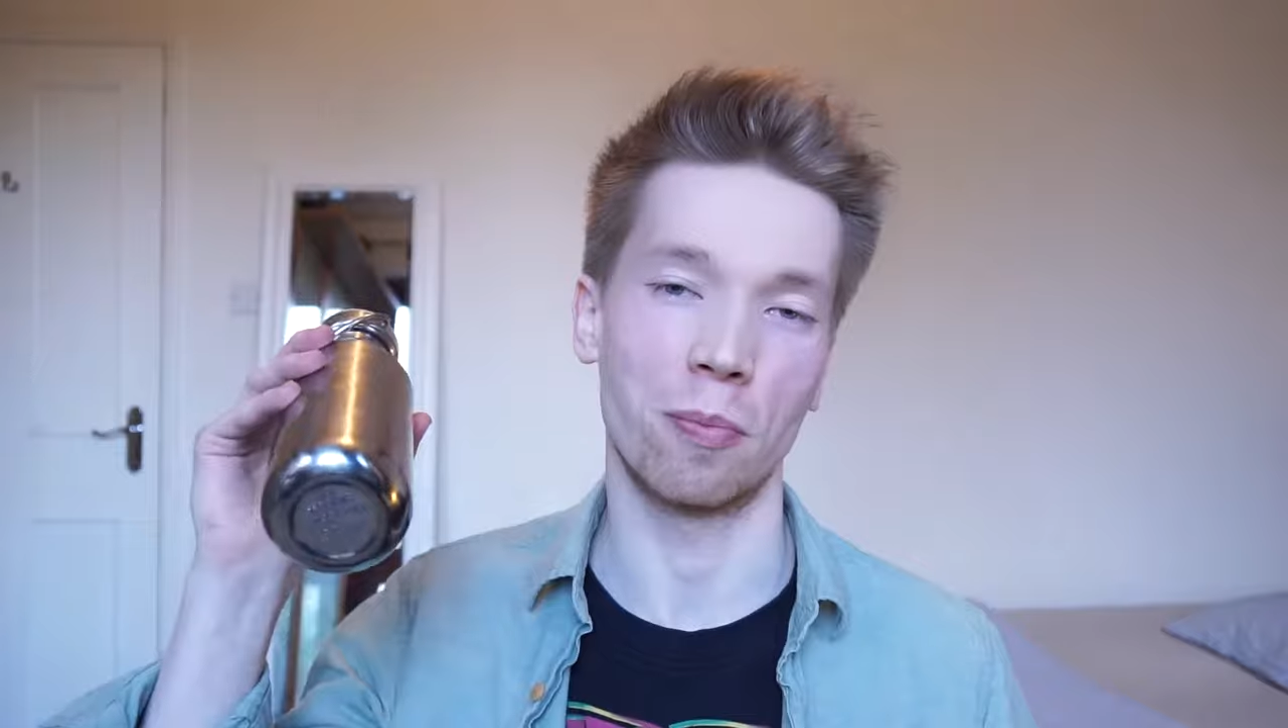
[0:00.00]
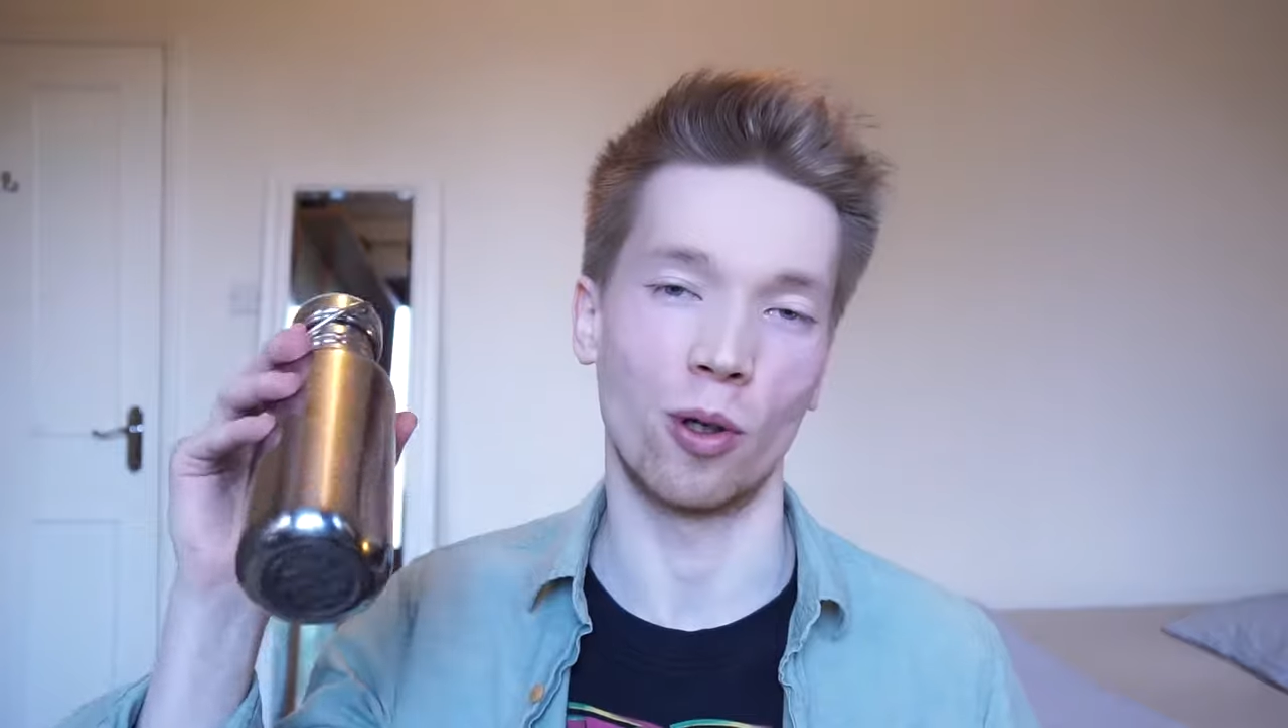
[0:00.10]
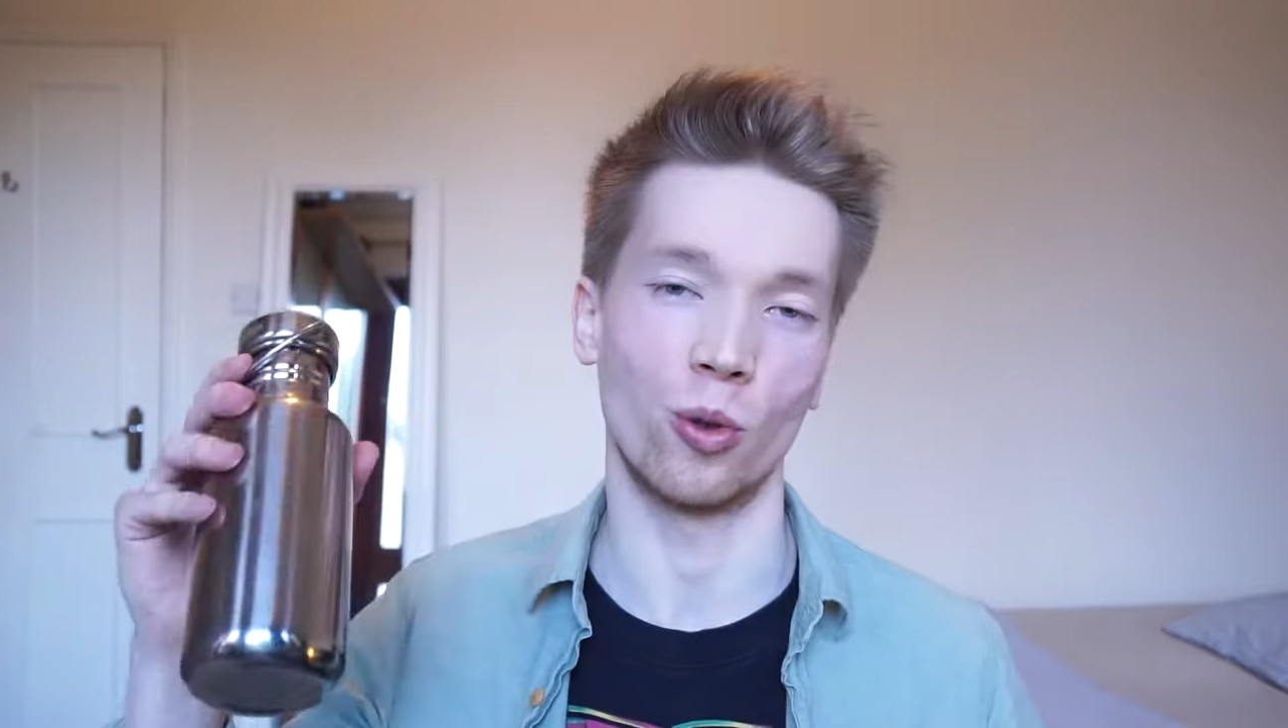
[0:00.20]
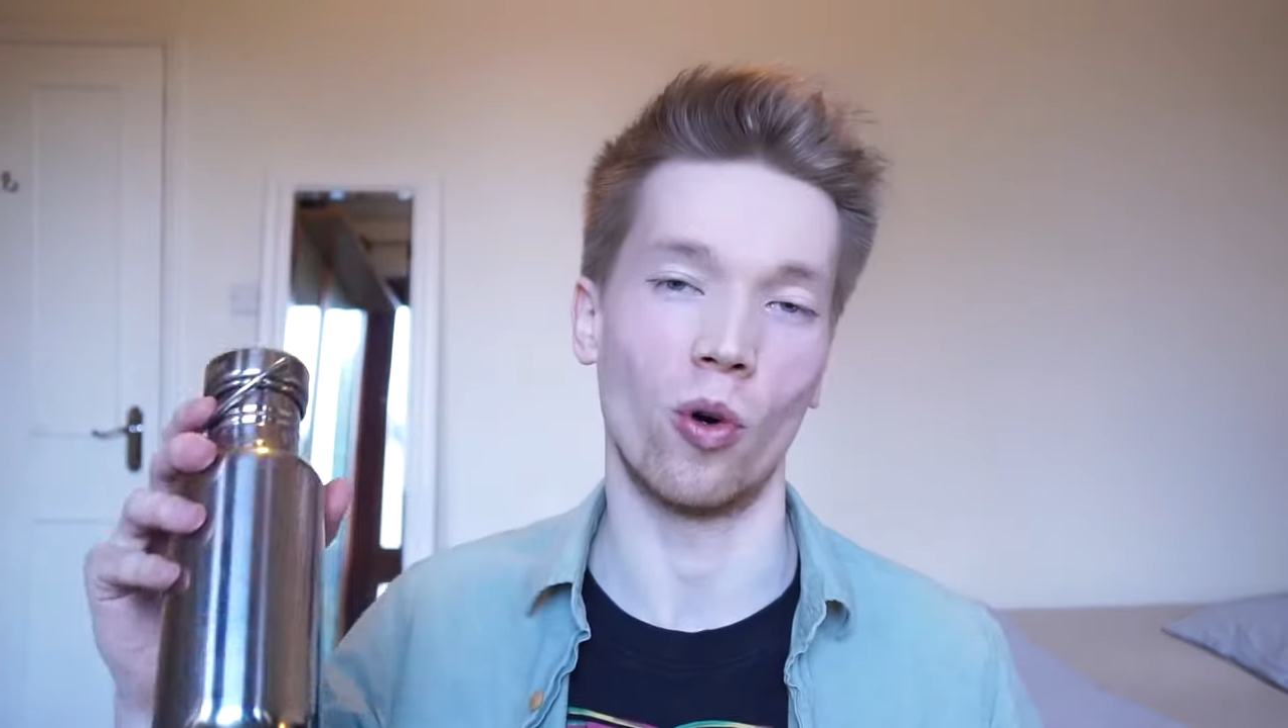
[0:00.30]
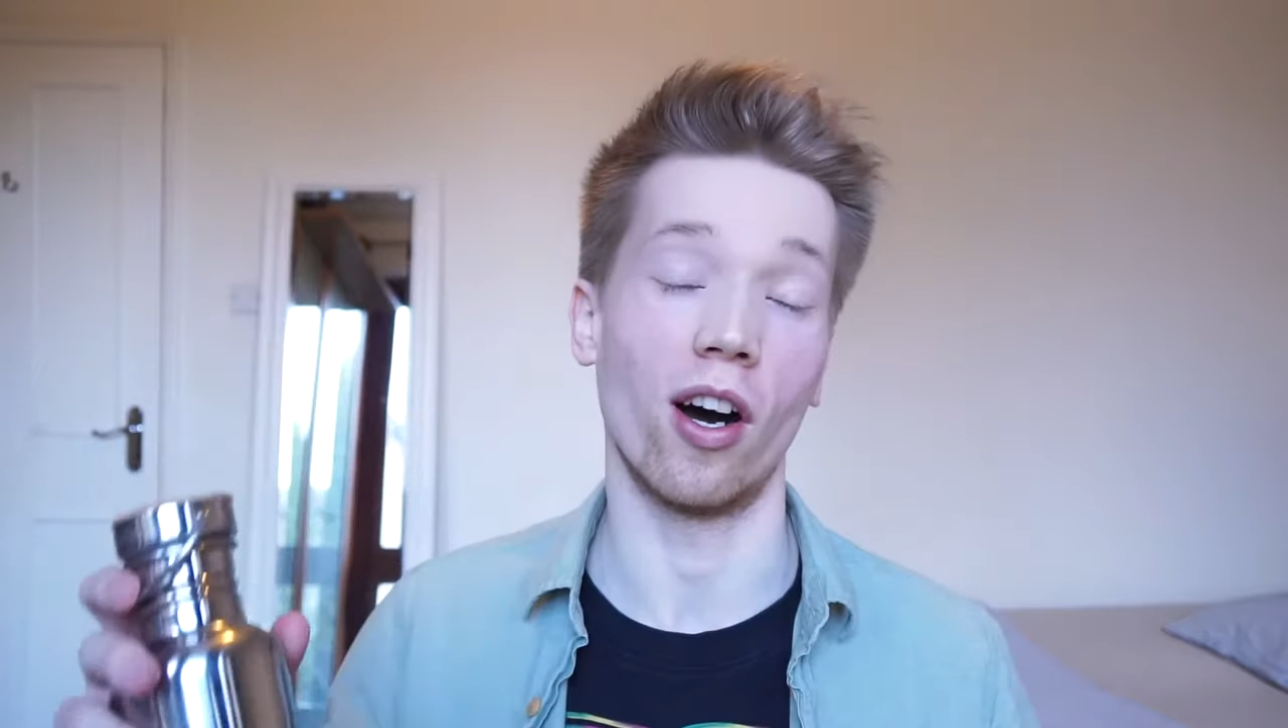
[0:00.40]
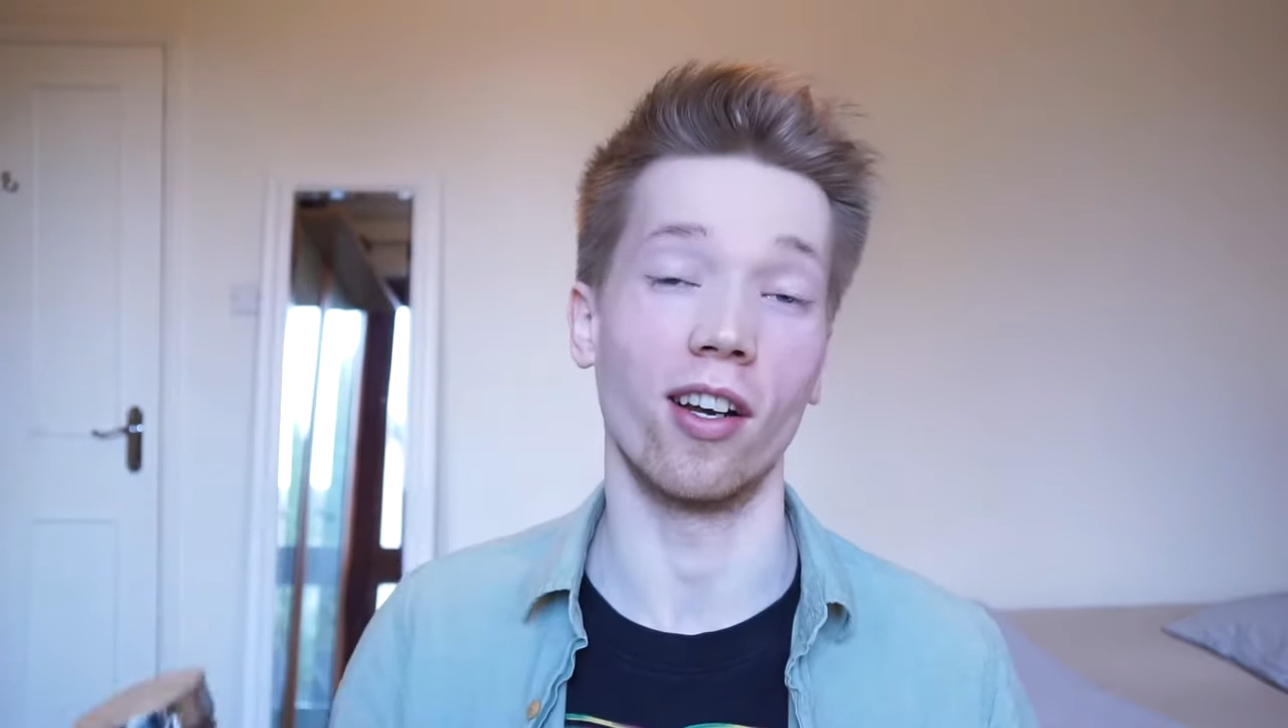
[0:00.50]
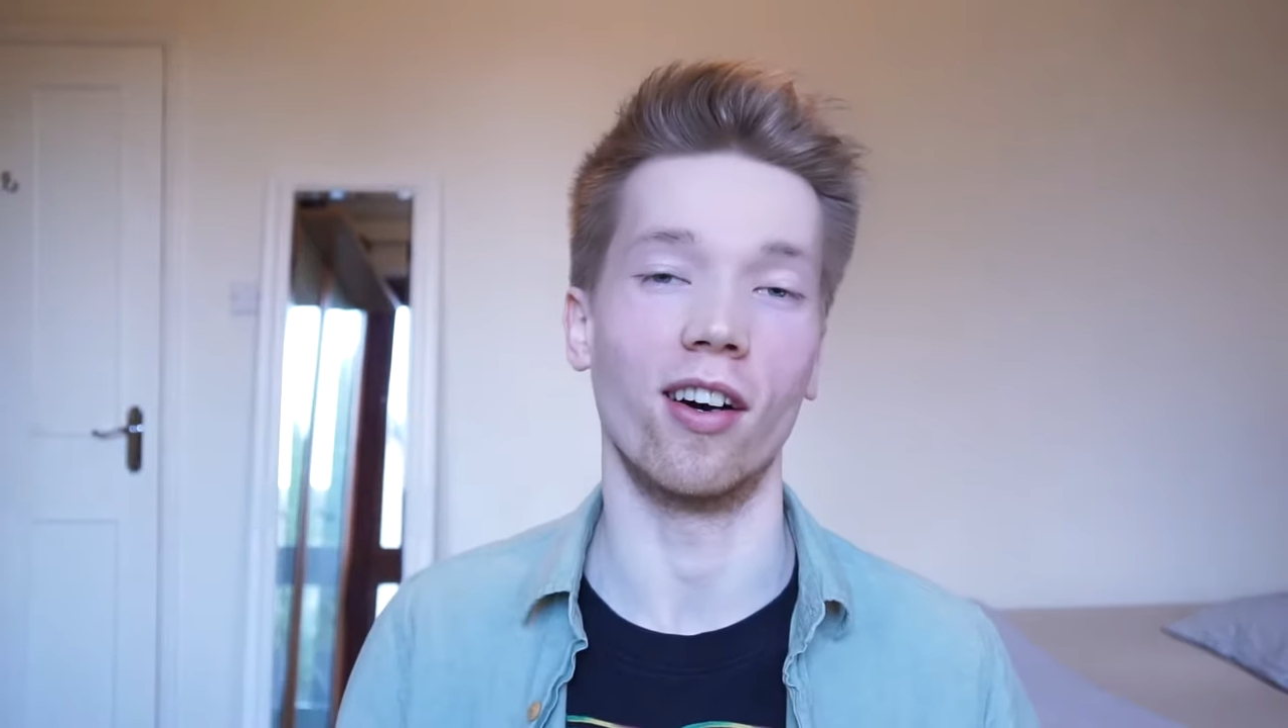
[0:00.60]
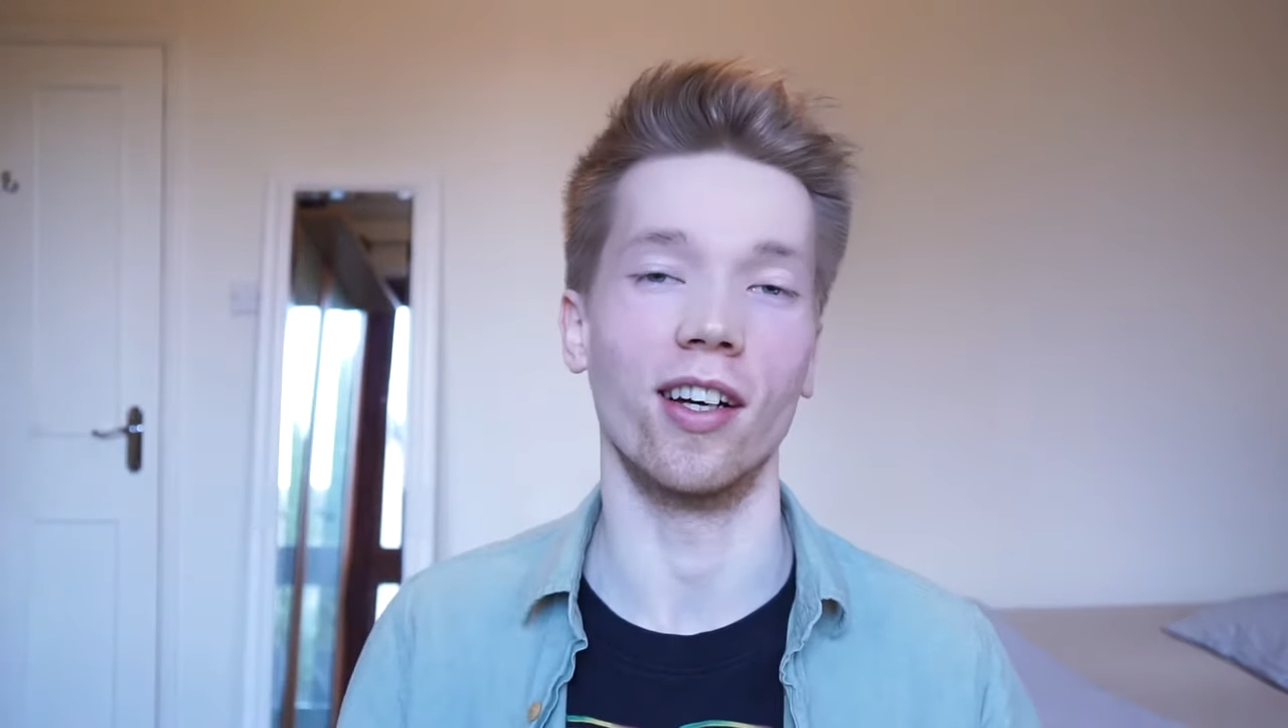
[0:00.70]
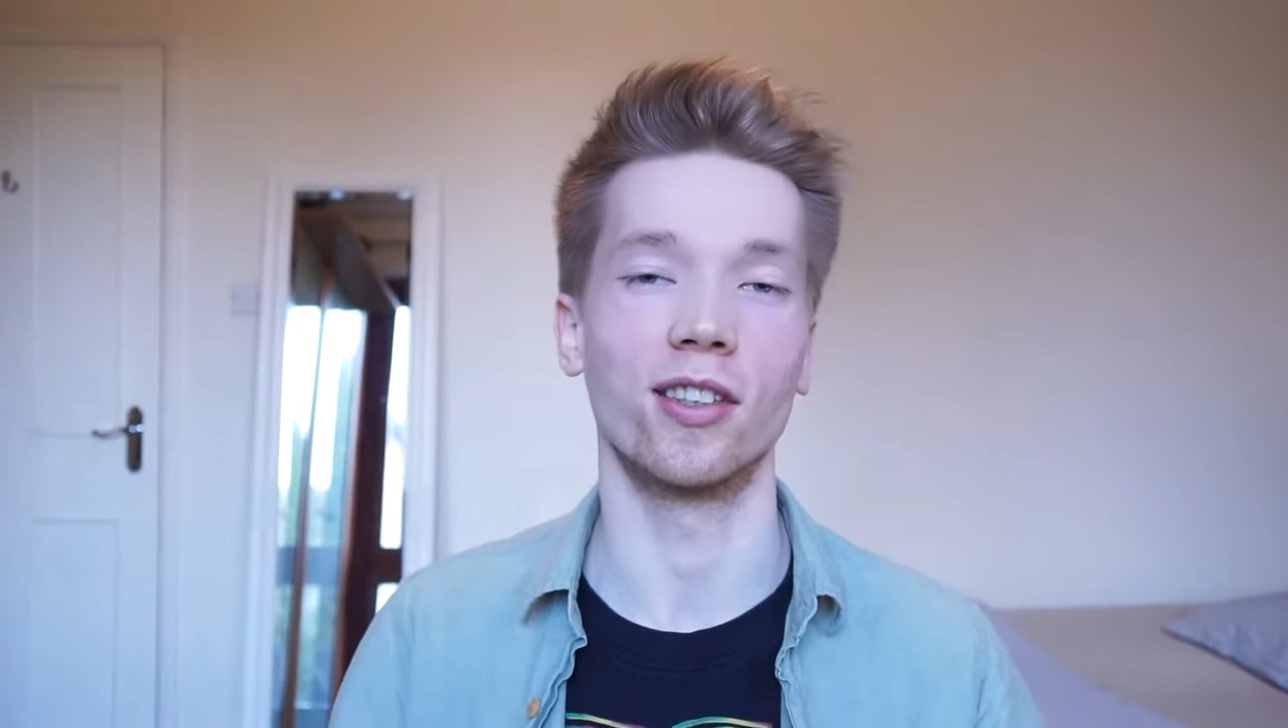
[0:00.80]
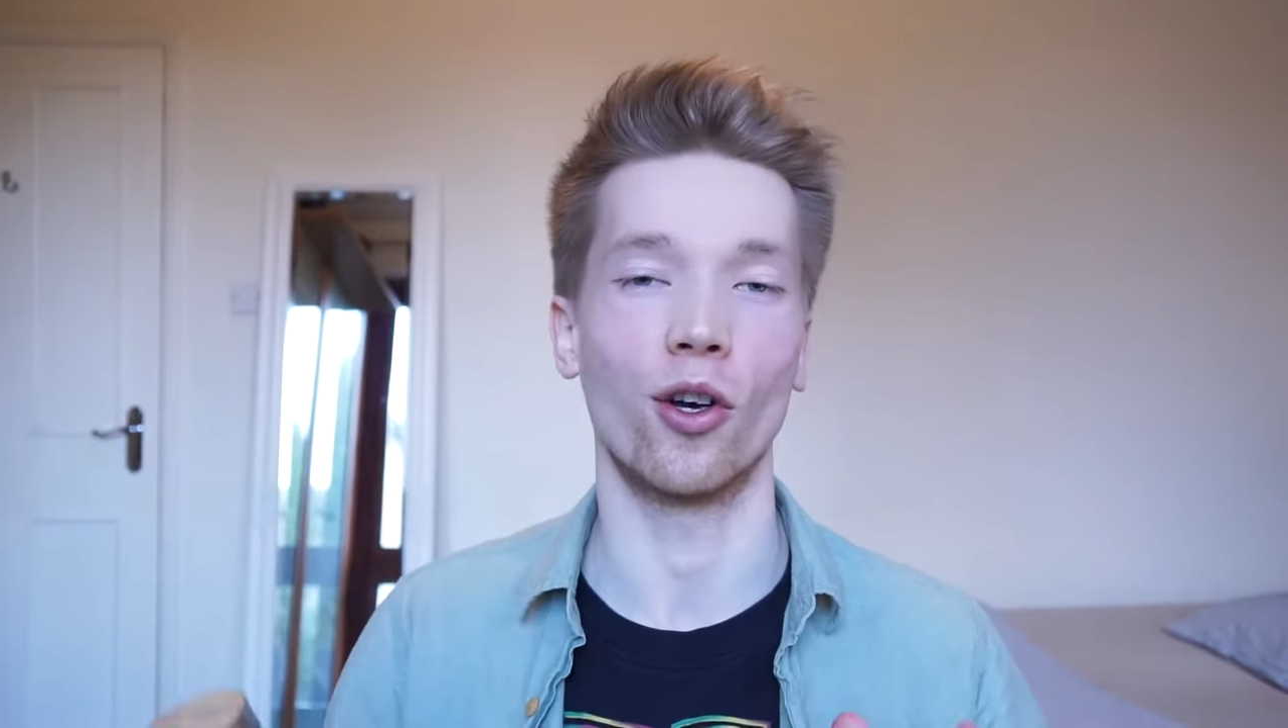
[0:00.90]
bottle
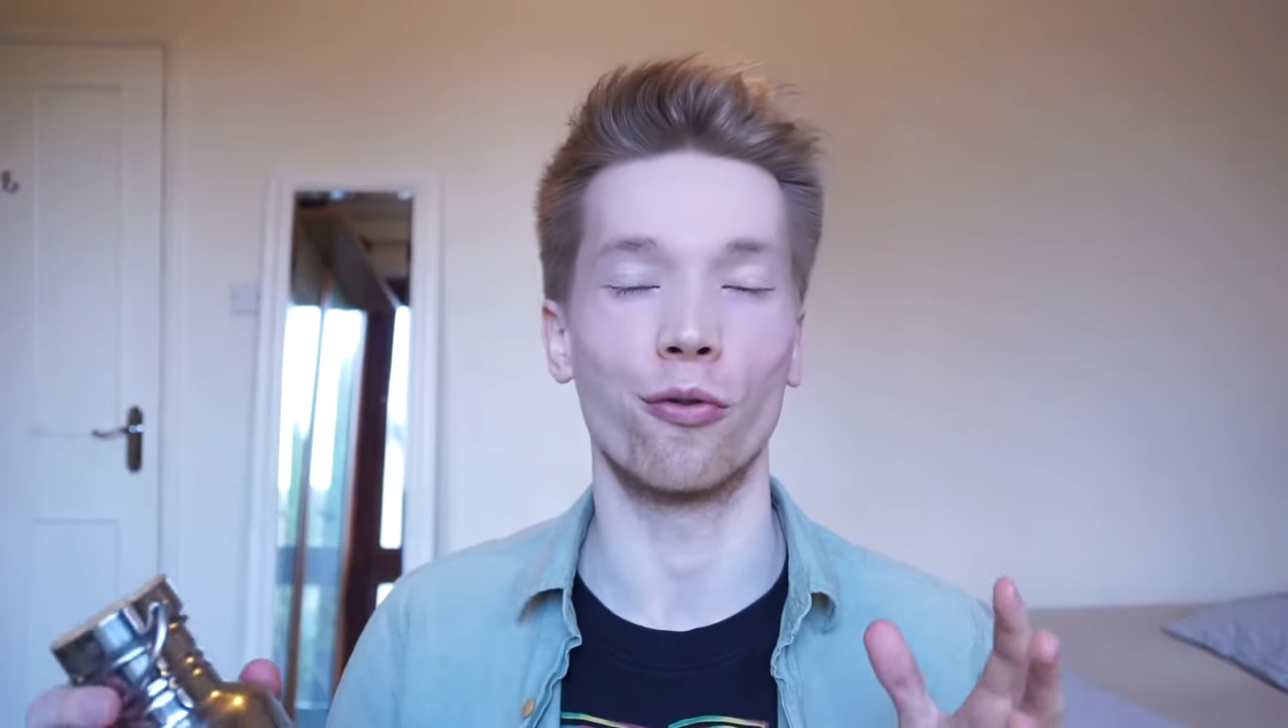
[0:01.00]
highlights a